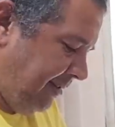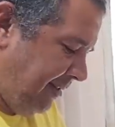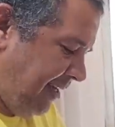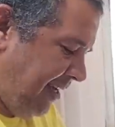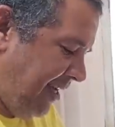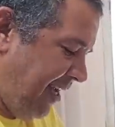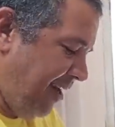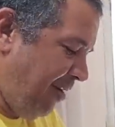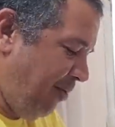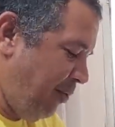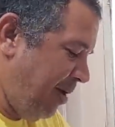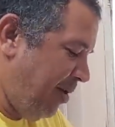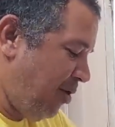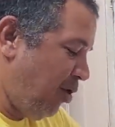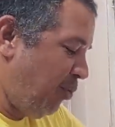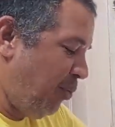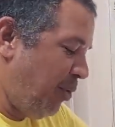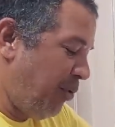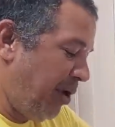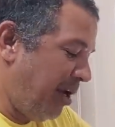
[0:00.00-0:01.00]
Yeah,
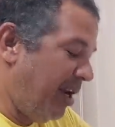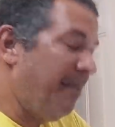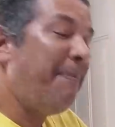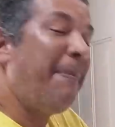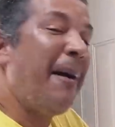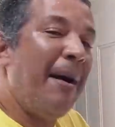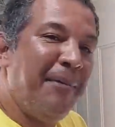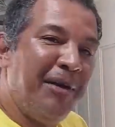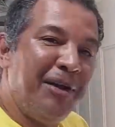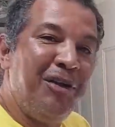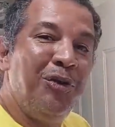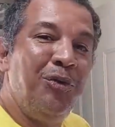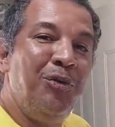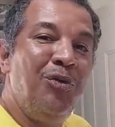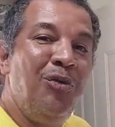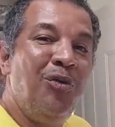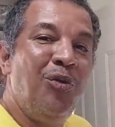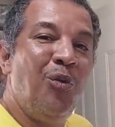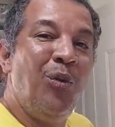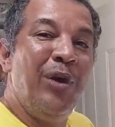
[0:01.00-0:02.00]
because we want to barbecue
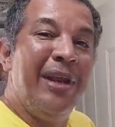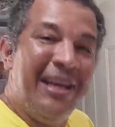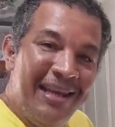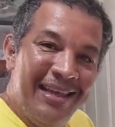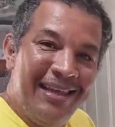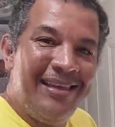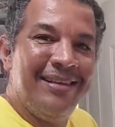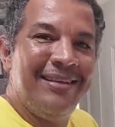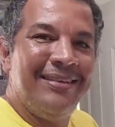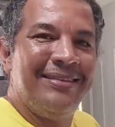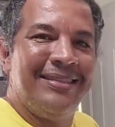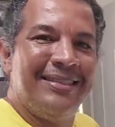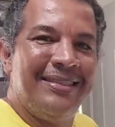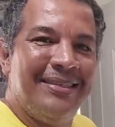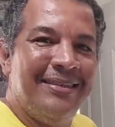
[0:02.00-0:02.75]
with the girls.